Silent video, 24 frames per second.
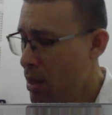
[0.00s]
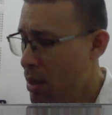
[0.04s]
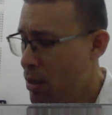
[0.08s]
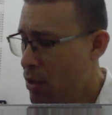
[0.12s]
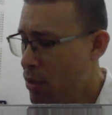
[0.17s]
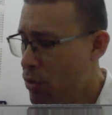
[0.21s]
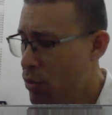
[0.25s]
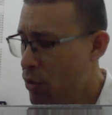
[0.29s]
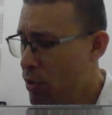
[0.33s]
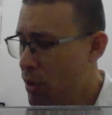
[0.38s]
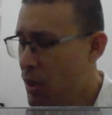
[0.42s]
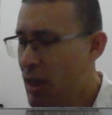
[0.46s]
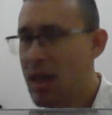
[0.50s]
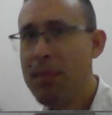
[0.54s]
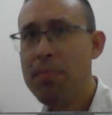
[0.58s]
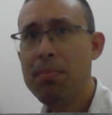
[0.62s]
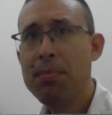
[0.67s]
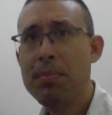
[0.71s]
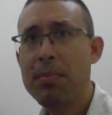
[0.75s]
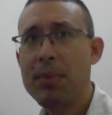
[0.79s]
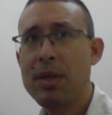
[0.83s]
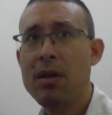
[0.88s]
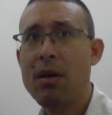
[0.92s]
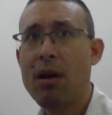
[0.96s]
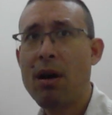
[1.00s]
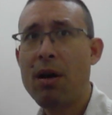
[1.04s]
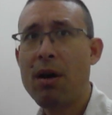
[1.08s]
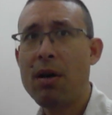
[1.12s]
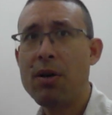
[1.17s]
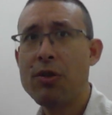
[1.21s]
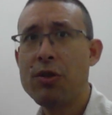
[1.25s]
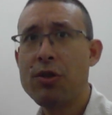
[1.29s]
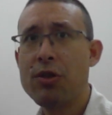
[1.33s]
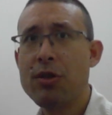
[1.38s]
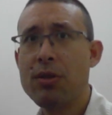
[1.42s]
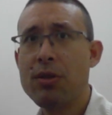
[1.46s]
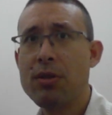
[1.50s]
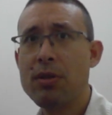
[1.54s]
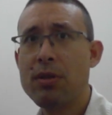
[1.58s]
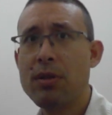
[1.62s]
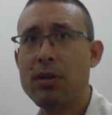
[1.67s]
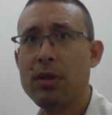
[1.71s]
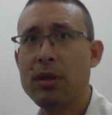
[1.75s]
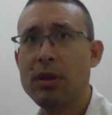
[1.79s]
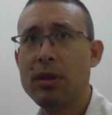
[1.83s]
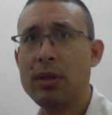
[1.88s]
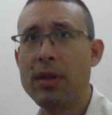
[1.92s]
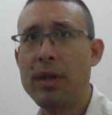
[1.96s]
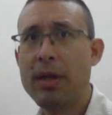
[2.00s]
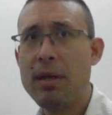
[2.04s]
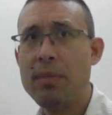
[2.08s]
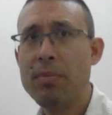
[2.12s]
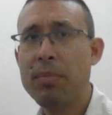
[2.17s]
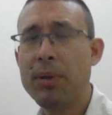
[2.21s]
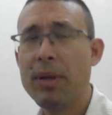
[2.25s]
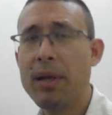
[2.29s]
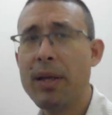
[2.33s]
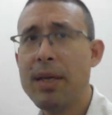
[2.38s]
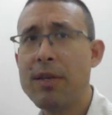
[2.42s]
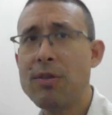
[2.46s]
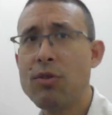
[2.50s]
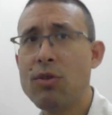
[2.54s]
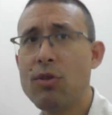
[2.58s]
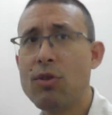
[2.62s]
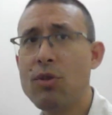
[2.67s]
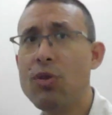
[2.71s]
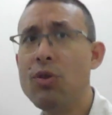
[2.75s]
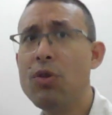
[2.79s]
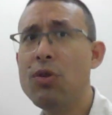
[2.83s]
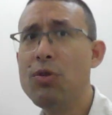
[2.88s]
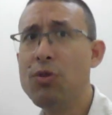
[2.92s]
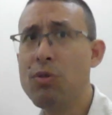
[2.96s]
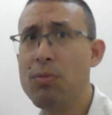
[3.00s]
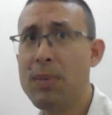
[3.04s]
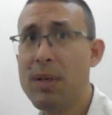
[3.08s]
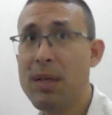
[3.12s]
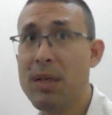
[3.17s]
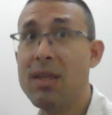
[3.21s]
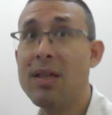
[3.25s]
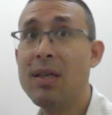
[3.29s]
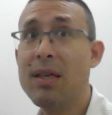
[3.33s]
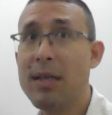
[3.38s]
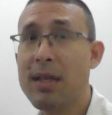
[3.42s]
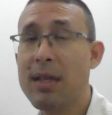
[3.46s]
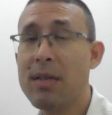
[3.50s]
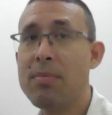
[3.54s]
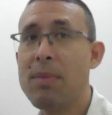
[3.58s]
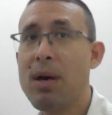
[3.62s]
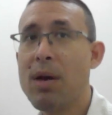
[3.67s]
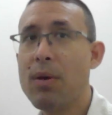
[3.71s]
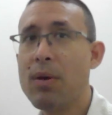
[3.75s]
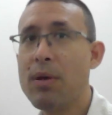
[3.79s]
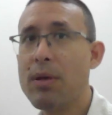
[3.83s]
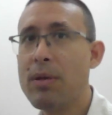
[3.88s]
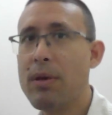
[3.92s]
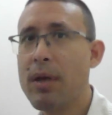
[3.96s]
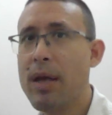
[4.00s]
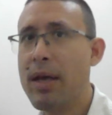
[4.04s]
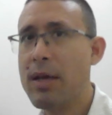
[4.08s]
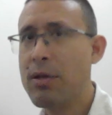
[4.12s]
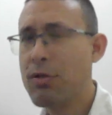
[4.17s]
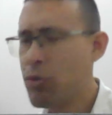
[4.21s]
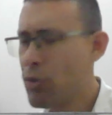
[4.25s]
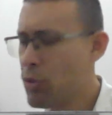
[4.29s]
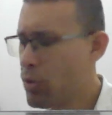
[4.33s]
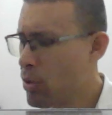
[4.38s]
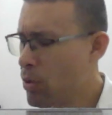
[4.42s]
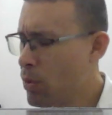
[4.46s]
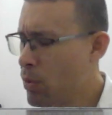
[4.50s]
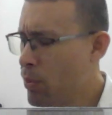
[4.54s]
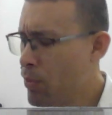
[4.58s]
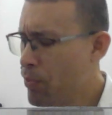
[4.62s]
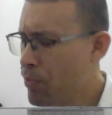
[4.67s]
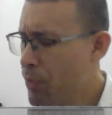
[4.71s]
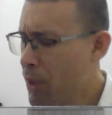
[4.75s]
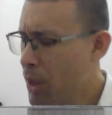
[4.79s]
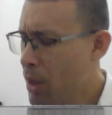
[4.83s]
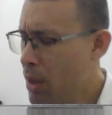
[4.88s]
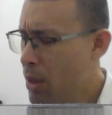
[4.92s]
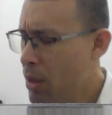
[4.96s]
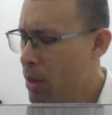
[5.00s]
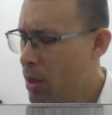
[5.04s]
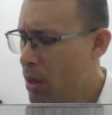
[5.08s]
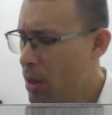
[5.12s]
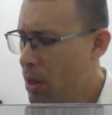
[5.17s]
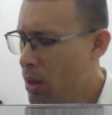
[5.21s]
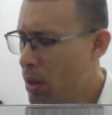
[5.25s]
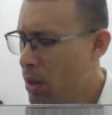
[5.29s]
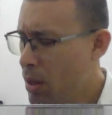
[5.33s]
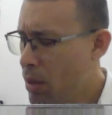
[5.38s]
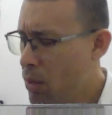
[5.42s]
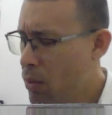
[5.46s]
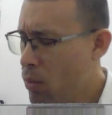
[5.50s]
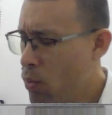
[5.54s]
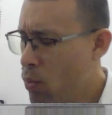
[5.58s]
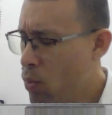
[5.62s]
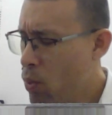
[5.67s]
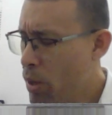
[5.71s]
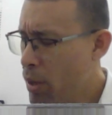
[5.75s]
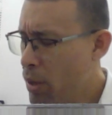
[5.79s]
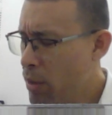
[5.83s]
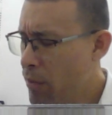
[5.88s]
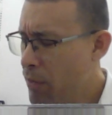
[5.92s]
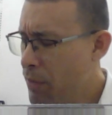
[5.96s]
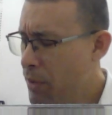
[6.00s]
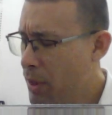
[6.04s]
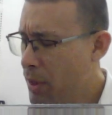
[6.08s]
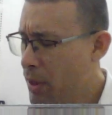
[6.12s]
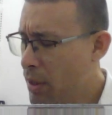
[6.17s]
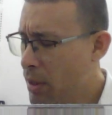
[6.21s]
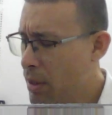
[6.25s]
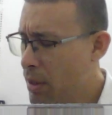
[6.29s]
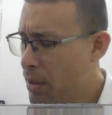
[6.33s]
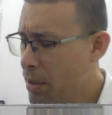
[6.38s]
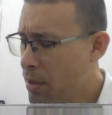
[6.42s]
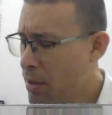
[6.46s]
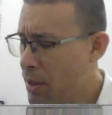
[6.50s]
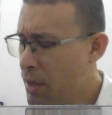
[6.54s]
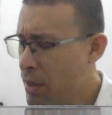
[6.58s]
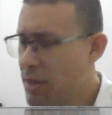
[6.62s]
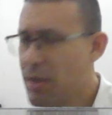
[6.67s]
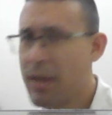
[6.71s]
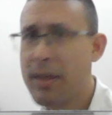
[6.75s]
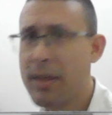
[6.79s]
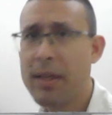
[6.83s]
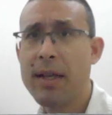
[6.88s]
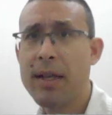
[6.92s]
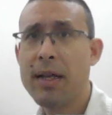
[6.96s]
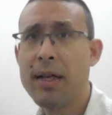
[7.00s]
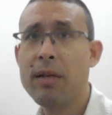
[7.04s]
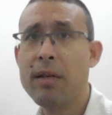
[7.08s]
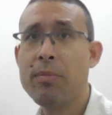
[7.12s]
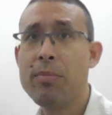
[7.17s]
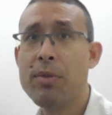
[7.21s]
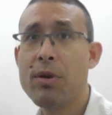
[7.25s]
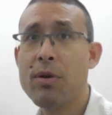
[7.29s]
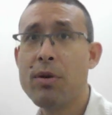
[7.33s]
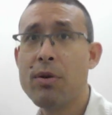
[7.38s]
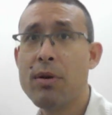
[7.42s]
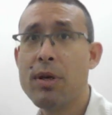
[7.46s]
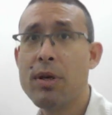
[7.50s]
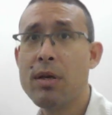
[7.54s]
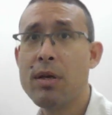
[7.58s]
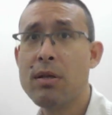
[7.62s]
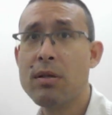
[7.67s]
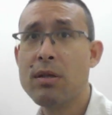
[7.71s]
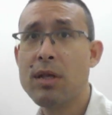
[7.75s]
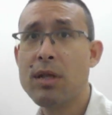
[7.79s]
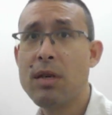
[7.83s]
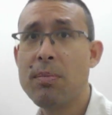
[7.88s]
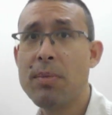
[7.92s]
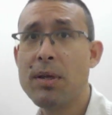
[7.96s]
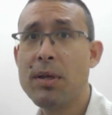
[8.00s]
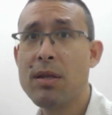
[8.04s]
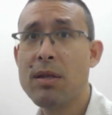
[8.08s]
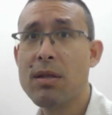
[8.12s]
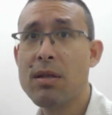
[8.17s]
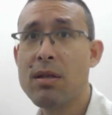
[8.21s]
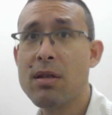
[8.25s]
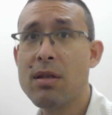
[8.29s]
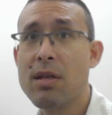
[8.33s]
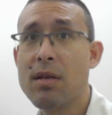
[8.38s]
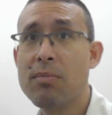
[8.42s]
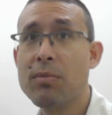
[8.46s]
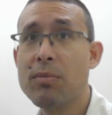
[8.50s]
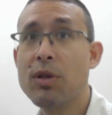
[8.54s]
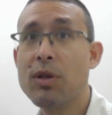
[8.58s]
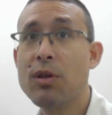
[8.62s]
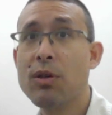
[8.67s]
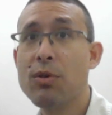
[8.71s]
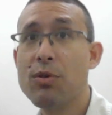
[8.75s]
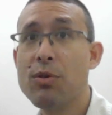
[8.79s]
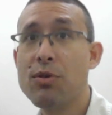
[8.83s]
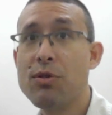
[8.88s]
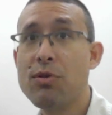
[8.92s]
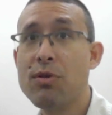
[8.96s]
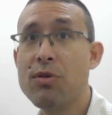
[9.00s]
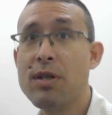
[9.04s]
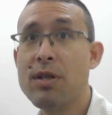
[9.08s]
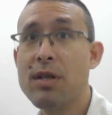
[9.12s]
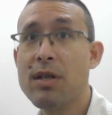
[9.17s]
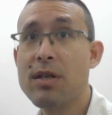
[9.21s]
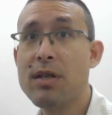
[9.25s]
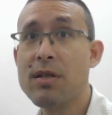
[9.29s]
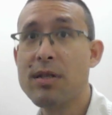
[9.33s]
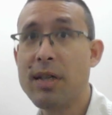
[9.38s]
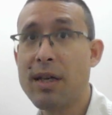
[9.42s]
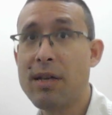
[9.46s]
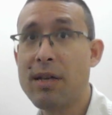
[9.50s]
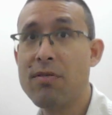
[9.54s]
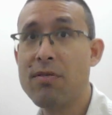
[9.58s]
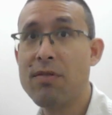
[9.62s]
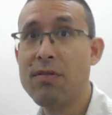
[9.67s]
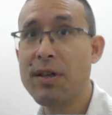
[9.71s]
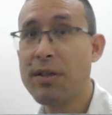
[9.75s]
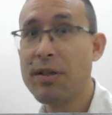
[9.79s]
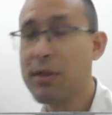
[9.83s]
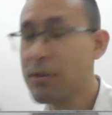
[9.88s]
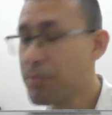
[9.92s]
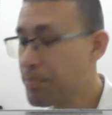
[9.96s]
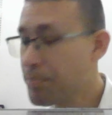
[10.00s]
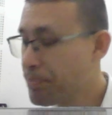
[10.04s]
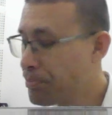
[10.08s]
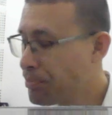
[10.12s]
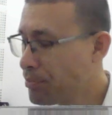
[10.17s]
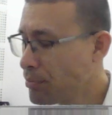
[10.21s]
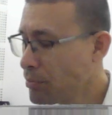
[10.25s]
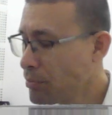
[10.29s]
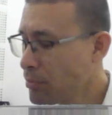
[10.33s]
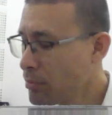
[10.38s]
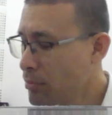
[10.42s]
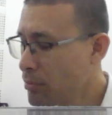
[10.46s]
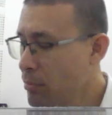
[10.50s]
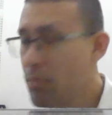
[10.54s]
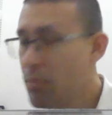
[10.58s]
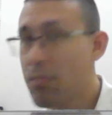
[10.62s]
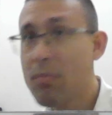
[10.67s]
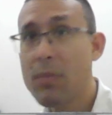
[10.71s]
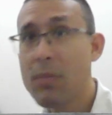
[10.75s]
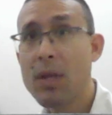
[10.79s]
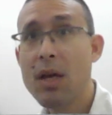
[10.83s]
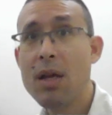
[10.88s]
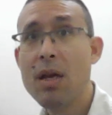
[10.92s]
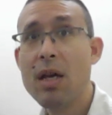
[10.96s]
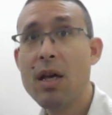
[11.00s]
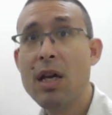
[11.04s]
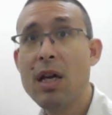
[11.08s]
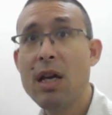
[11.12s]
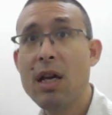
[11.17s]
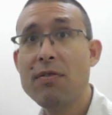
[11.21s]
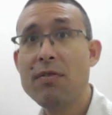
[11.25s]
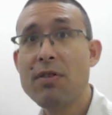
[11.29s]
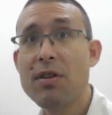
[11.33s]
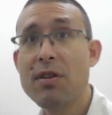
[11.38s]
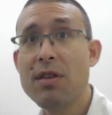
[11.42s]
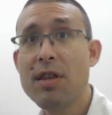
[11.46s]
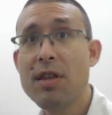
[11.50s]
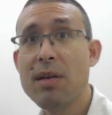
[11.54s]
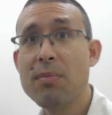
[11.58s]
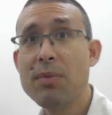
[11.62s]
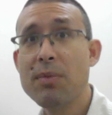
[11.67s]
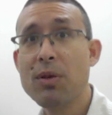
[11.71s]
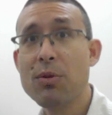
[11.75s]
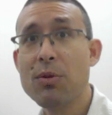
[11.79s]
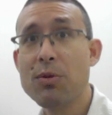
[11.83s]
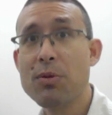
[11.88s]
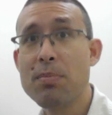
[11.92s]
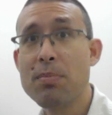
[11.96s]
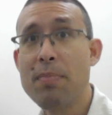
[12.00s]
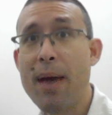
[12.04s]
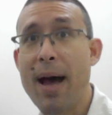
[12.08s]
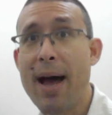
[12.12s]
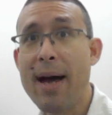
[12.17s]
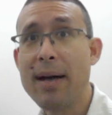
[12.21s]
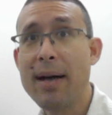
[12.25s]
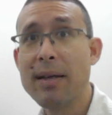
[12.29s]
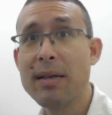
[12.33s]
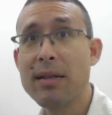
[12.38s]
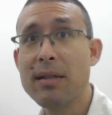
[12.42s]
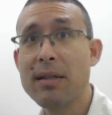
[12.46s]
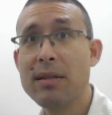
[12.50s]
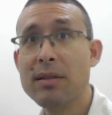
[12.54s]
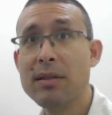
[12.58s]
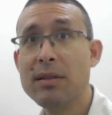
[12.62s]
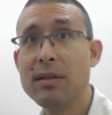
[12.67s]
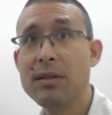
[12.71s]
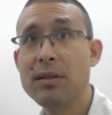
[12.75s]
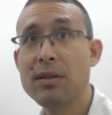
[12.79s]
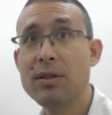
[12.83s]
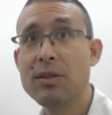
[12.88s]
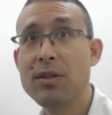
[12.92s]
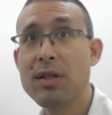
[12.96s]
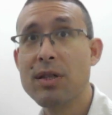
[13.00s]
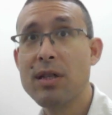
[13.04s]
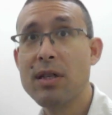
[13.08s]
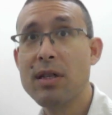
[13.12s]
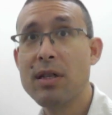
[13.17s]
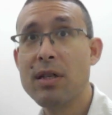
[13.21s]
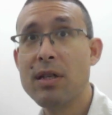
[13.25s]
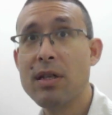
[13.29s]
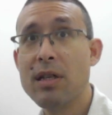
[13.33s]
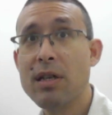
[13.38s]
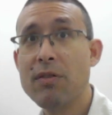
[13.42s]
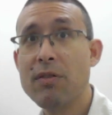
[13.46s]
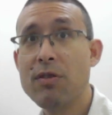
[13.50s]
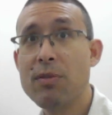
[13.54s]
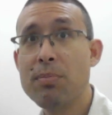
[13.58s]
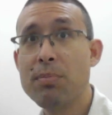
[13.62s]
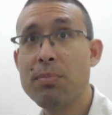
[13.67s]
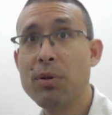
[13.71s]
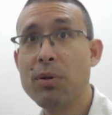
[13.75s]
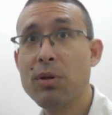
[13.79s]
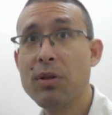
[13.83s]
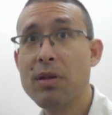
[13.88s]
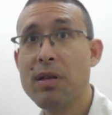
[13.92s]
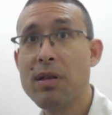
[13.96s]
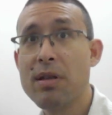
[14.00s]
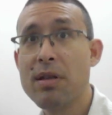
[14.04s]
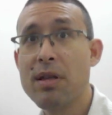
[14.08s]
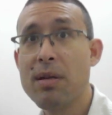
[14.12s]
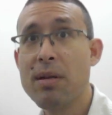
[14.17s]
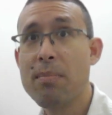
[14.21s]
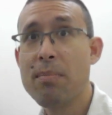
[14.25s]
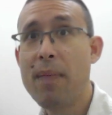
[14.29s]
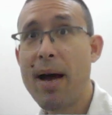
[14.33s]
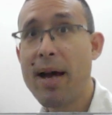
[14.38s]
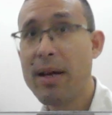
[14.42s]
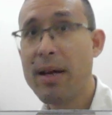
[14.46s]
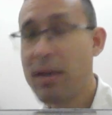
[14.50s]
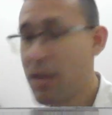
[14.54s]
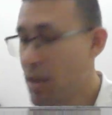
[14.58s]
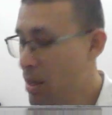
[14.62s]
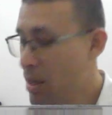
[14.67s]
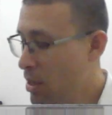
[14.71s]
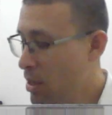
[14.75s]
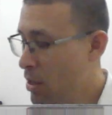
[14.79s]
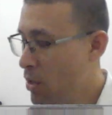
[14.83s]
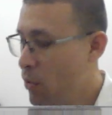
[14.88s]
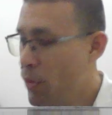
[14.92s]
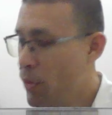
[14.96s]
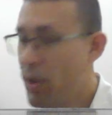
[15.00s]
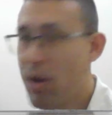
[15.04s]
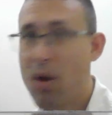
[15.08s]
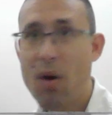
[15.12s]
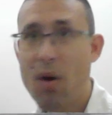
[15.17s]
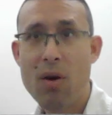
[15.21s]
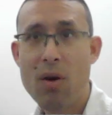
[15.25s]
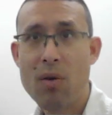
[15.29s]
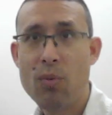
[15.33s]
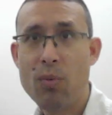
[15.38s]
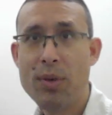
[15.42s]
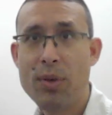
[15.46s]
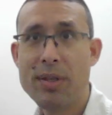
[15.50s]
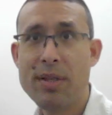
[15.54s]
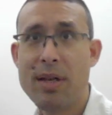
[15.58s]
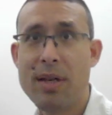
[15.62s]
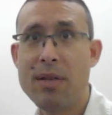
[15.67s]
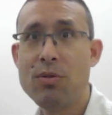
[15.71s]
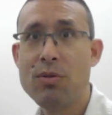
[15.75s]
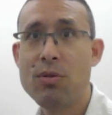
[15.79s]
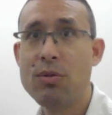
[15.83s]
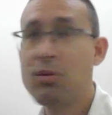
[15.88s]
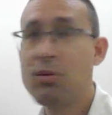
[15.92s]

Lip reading: to keep the arch in place, you need to be thinking about it. And so one of the things that can help though is keeping the thumb close to the second finger. If the thumb goes back, you see, if you pull the thumb back, we tend to